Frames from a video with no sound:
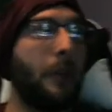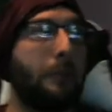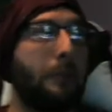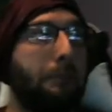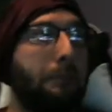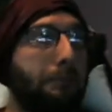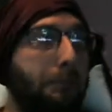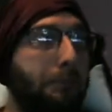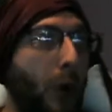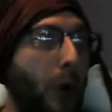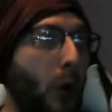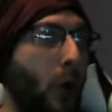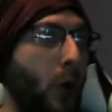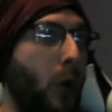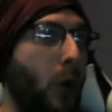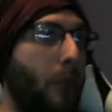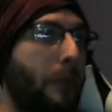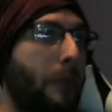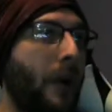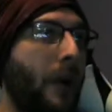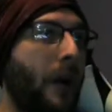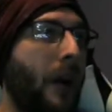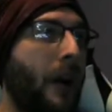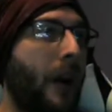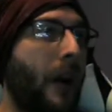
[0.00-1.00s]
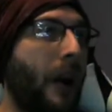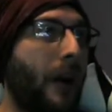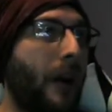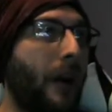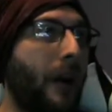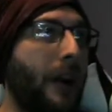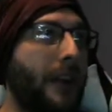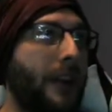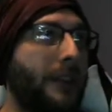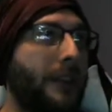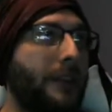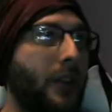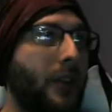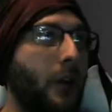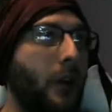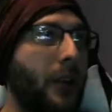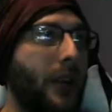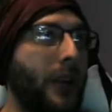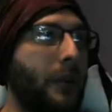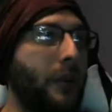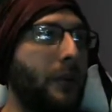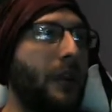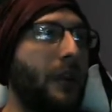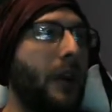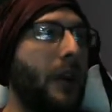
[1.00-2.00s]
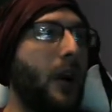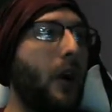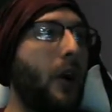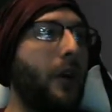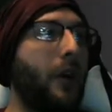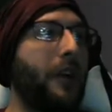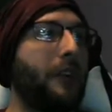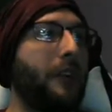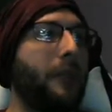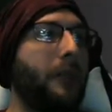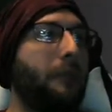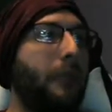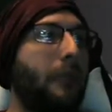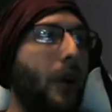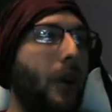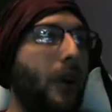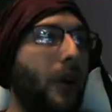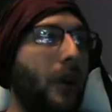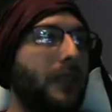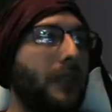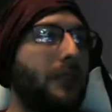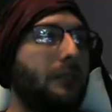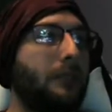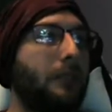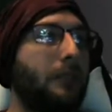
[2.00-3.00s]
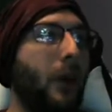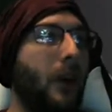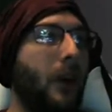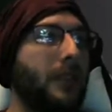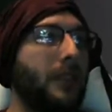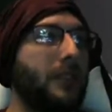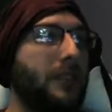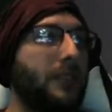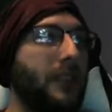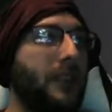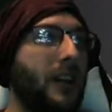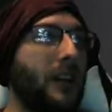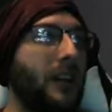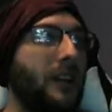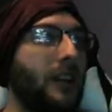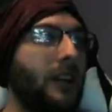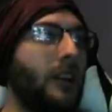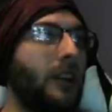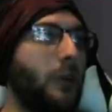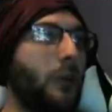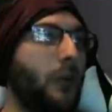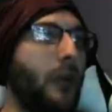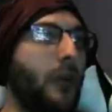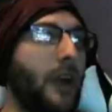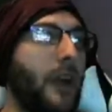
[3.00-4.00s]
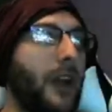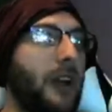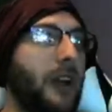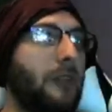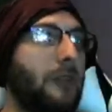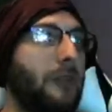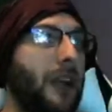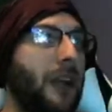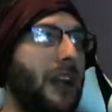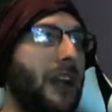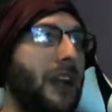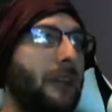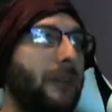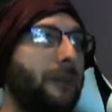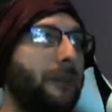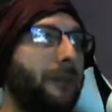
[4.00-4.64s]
Boom. All right, so here we go. Here's a boss. Boss is gonna get wrecked, man.